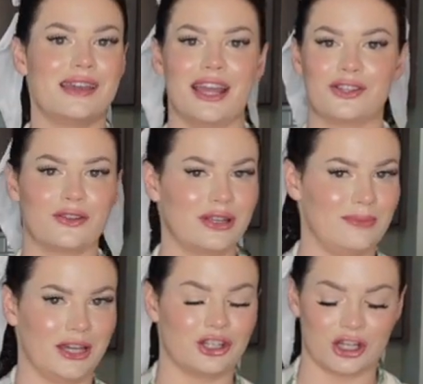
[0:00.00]
it's only
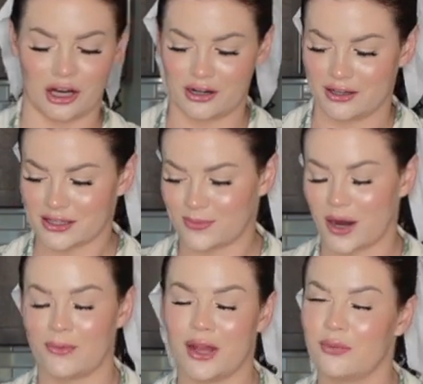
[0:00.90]
me and Jared in this
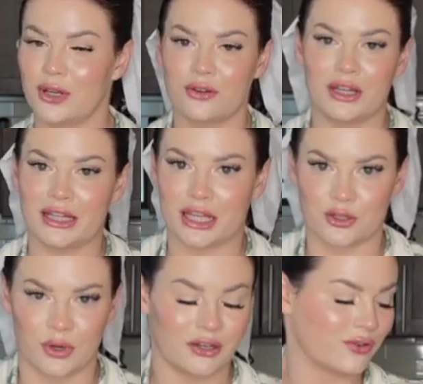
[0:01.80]
apartment. We don't need like
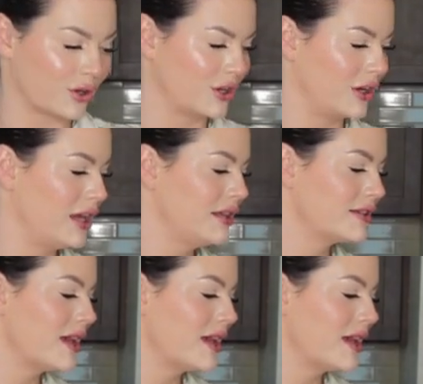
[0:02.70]
24 cookies.